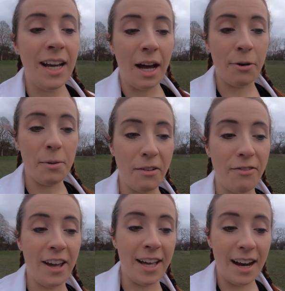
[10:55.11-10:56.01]
I want to be
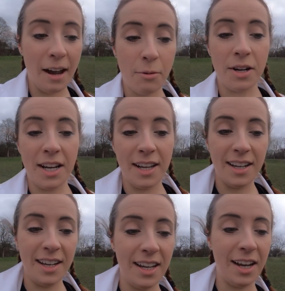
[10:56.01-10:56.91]
fit. I want to,
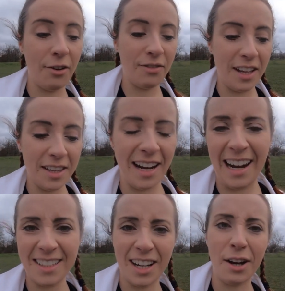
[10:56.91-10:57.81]
hopefully in the
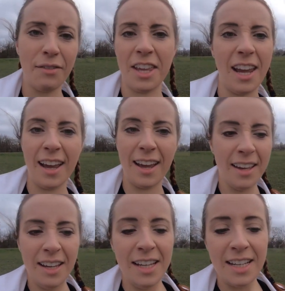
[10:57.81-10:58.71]
latter half of the year,